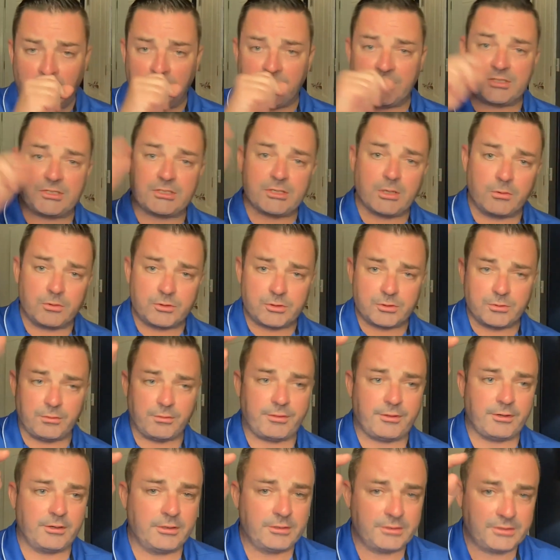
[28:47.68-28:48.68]

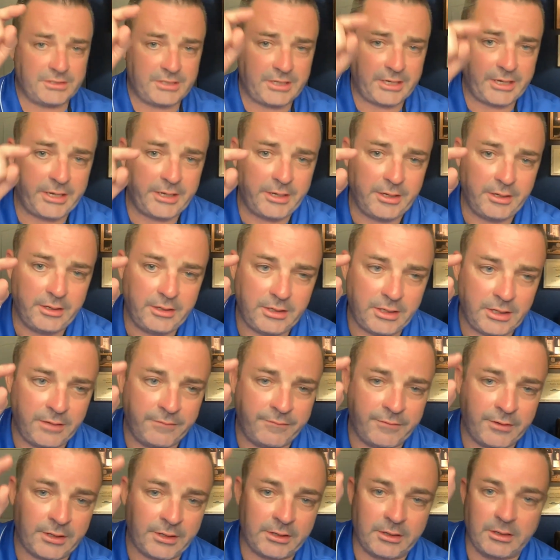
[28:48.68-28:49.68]
social Thursday
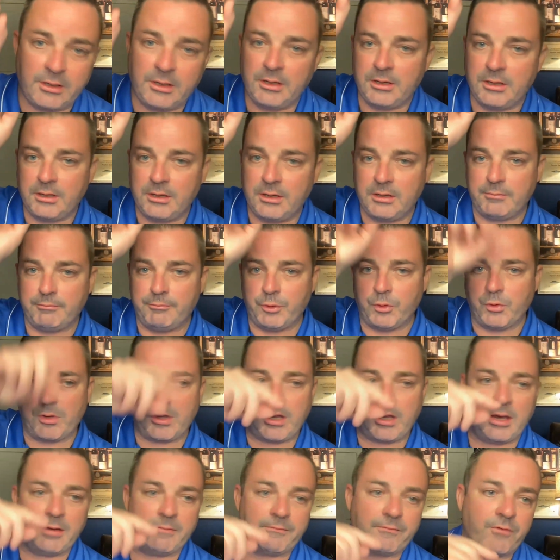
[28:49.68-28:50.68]
evening,
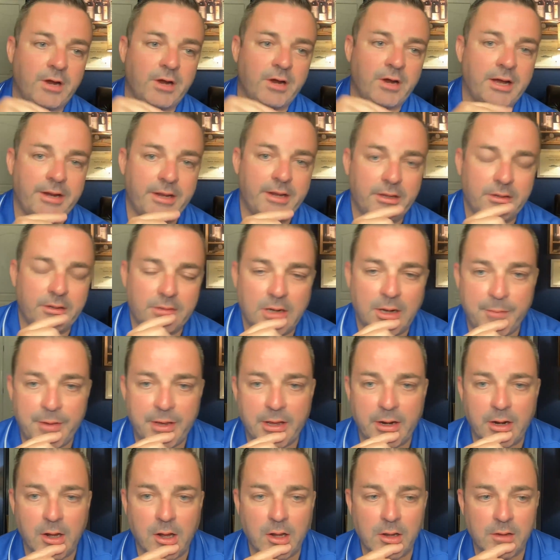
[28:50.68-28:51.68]
boot camp Friday. I'll
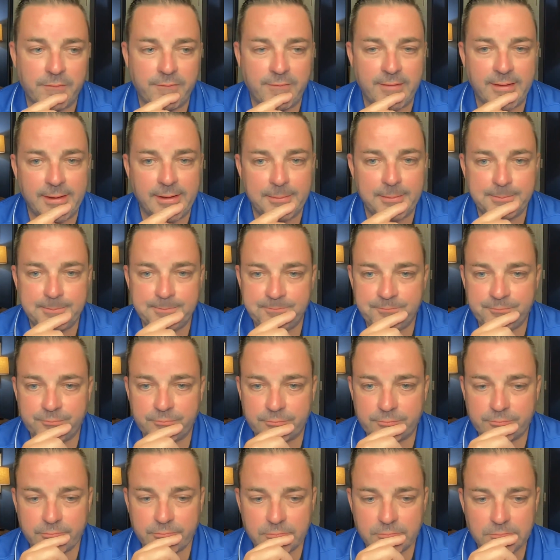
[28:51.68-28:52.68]
be at all of that.
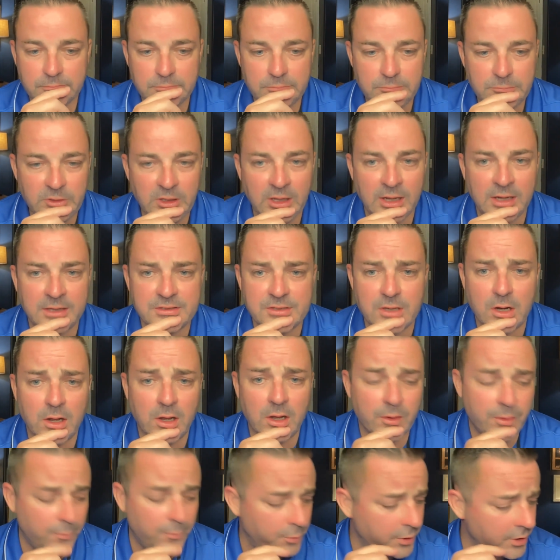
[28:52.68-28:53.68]
That's
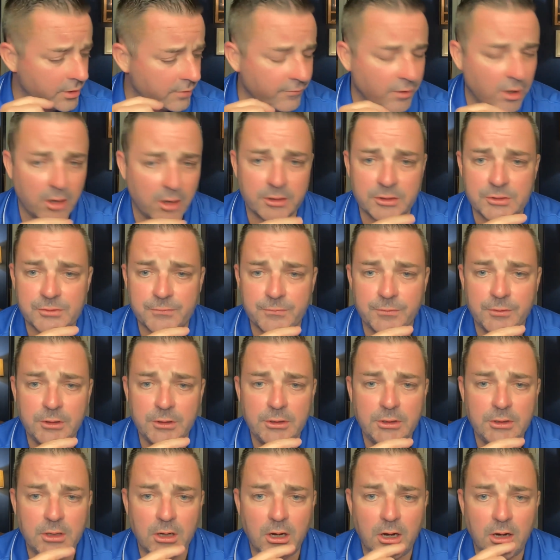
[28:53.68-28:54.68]
all the week of
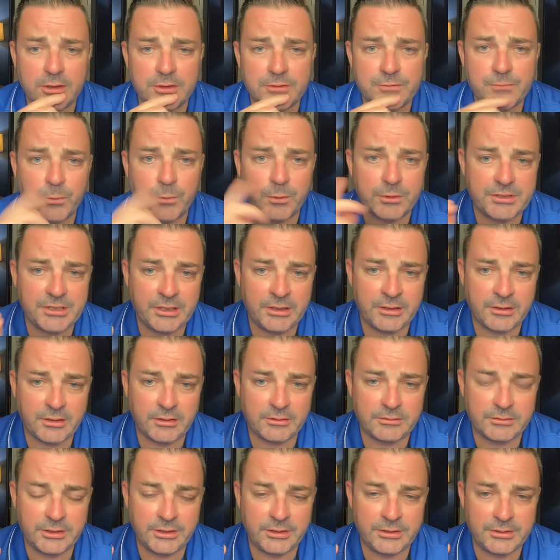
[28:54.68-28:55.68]
August
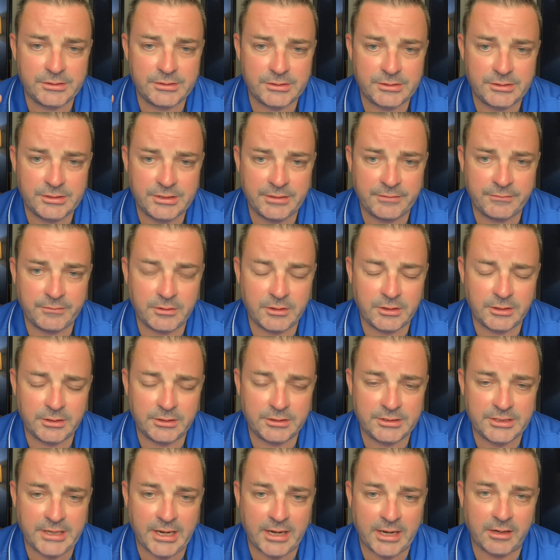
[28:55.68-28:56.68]
14 is
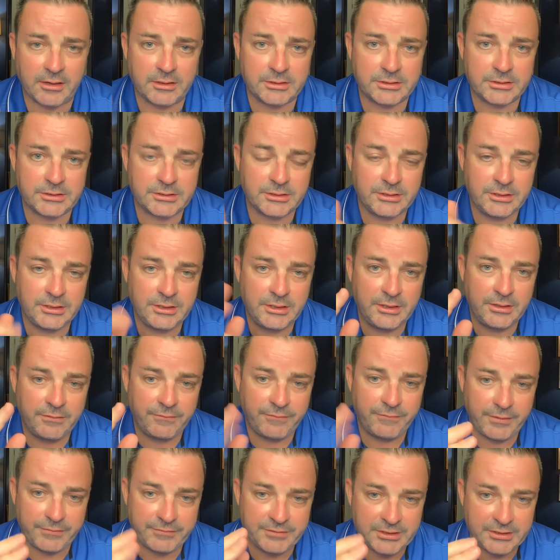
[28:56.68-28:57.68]
Dallas,
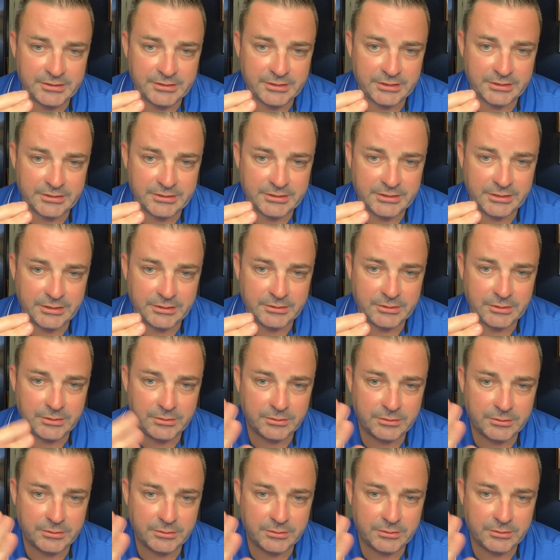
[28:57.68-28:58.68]
15, 16 is
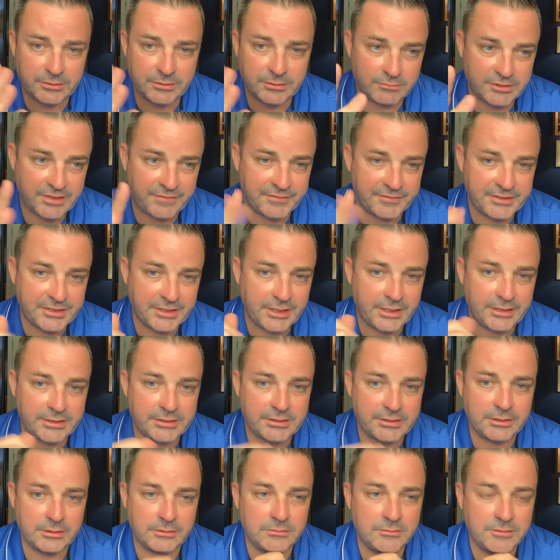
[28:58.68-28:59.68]
Houston, 17,
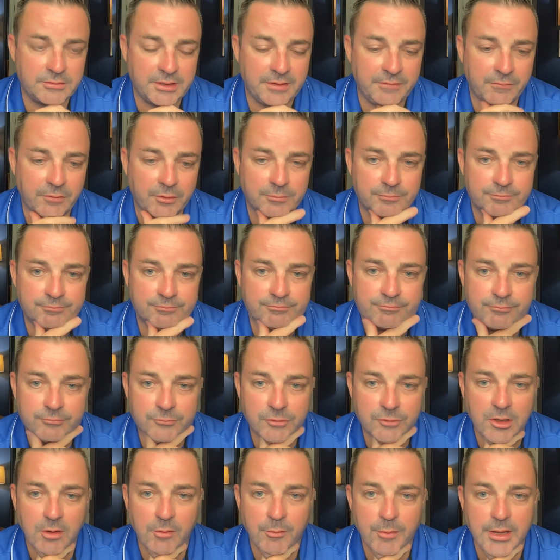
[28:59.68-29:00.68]
18 Denver.
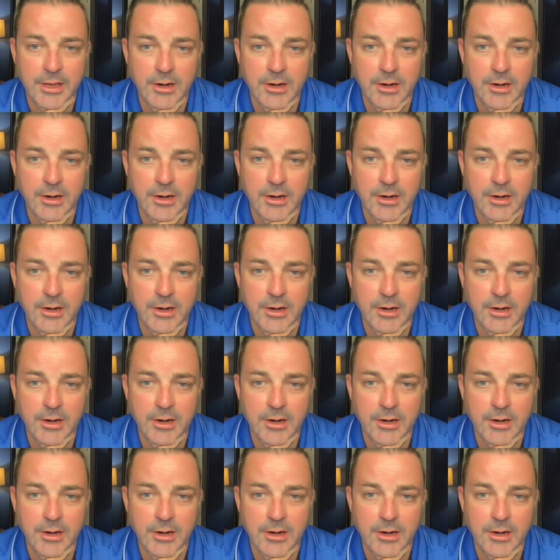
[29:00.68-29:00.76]
So I'll